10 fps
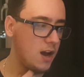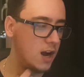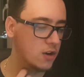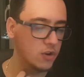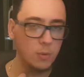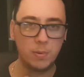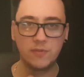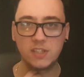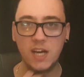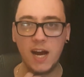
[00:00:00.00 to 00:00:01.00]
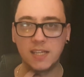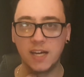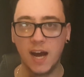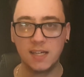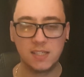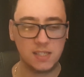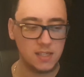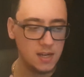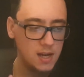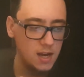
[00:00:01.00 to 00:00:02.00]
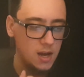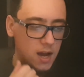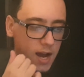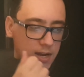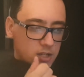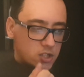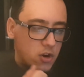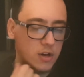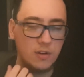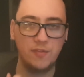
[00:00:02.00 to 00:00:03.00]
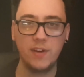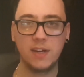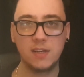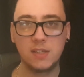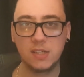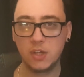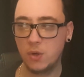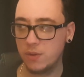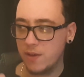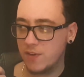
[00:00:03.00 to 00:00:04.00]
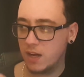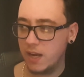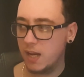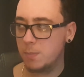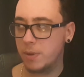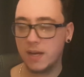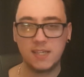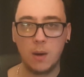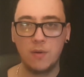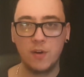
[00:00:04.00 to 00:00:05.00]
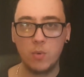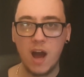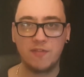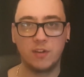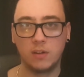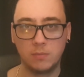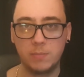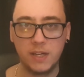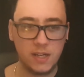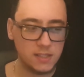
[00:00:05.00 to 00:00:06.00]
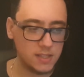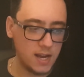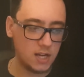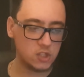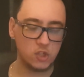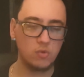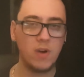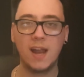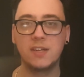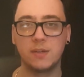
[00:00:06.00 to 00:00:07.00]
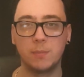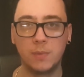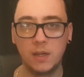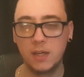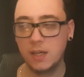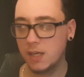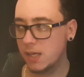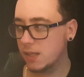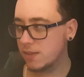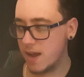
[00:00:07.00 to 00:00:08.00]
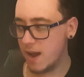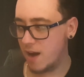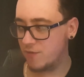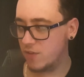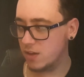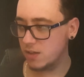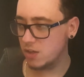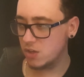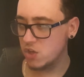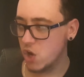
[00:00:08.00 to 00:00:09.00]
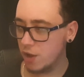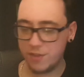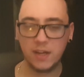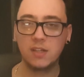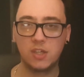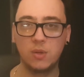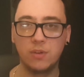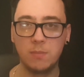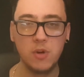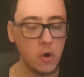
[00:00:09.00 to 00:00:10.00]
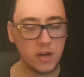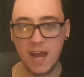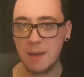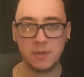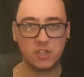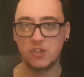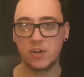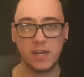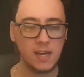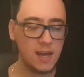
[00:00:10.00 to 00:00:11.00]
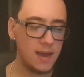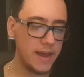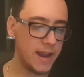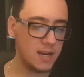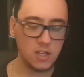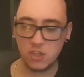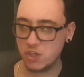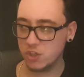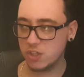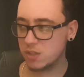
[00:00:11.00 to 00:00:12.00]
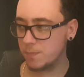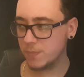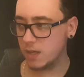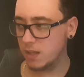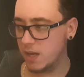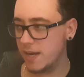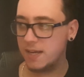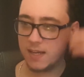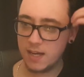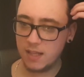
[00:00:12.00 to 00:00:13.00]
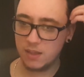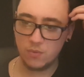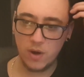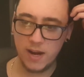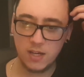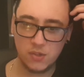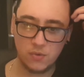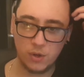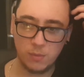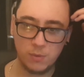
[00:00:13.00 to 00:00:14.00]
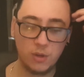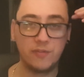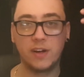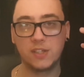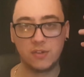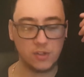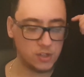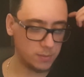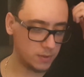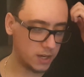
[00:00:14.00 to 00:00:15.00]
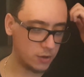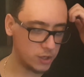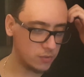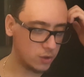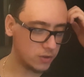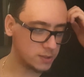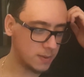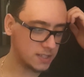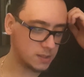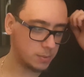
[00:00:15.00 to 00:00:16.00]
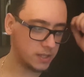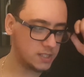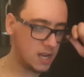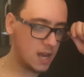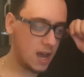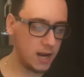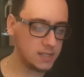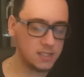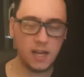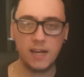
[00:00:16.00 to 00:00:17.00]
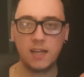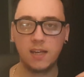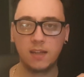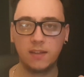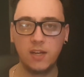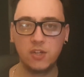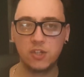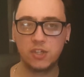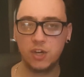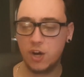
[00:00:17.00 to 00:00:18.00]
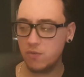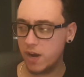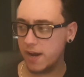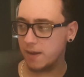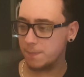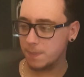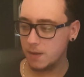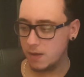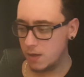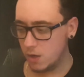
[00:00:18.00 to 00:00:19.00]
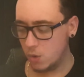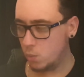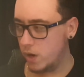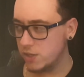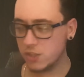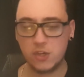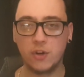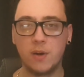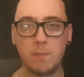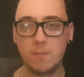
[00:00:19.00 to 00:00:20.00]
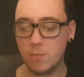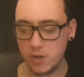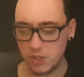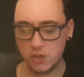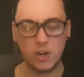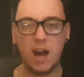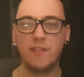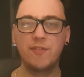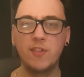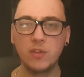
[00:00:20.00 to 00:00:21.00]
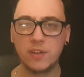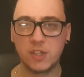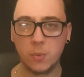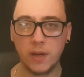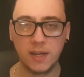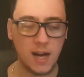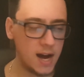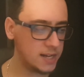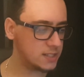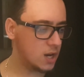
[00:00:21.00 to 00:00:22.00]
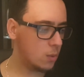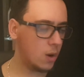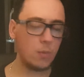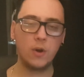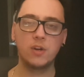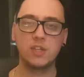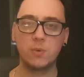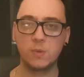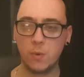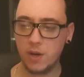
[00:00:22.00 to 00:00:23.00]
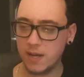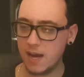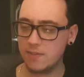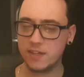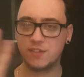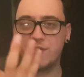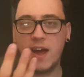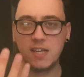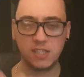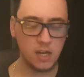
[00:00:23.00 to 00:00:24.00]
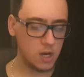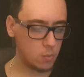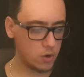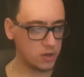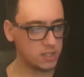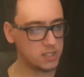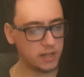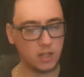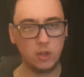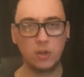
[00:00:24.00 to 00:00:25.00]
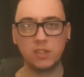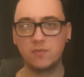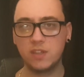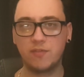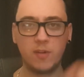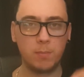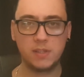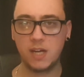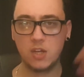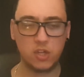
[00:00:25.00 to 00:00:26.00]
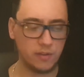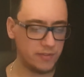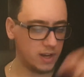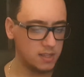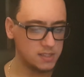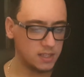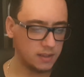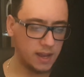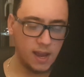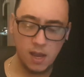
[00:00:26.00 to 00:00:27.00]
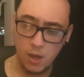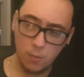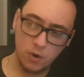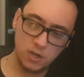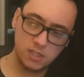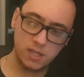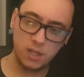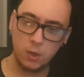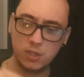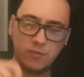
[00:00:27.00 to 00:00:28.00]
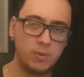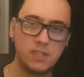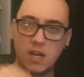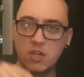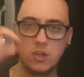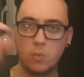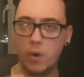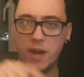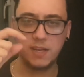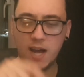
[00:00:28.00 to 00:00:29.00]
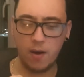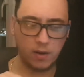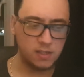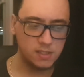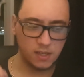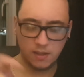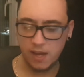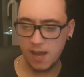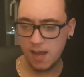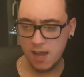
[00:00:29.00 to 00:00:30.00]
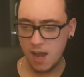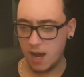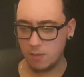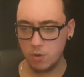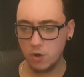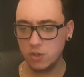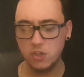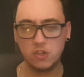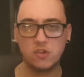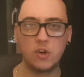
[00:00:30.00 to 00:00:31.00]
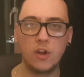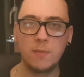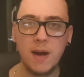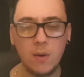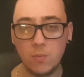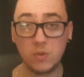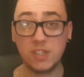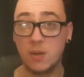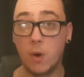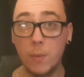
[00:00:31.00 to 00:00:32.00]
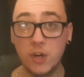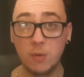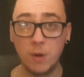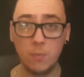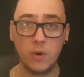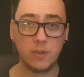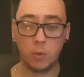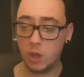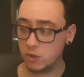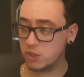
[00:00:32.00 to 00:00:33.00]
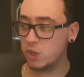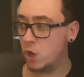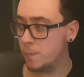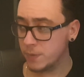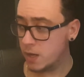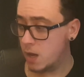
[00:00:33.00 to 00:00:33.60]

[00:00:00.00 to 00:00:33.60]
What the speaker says: a group of sidecast and historical figures who they've clearly picked out of a raffle, because they are so random. They have nothing to them, no chemistry. It is just like in the writer's room. No offence, Chris Chibnall, I know you wrote this masterpiece. It's like they just thought, right, we're just gonna have fun this week, guys. What we're gonna do gonna get this Fez. We're gonna stick loads of different potential villains in there. We're gonna stick loads of potential weird characters in there, and we're gonna just draw them out and we'll see what we come up with. We'll also